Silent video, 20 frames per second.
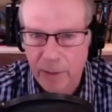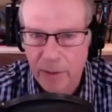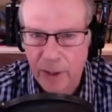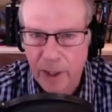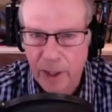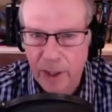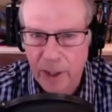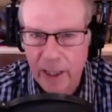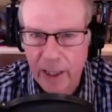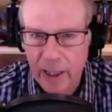
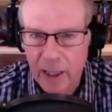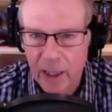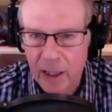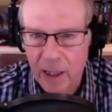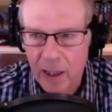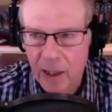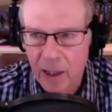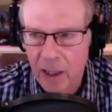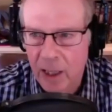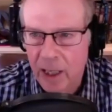
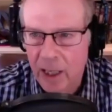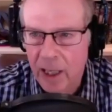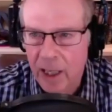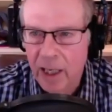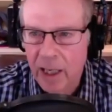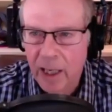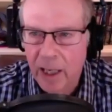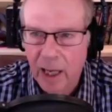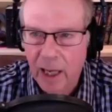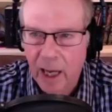here.
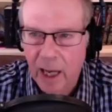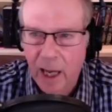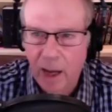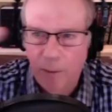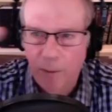Uh,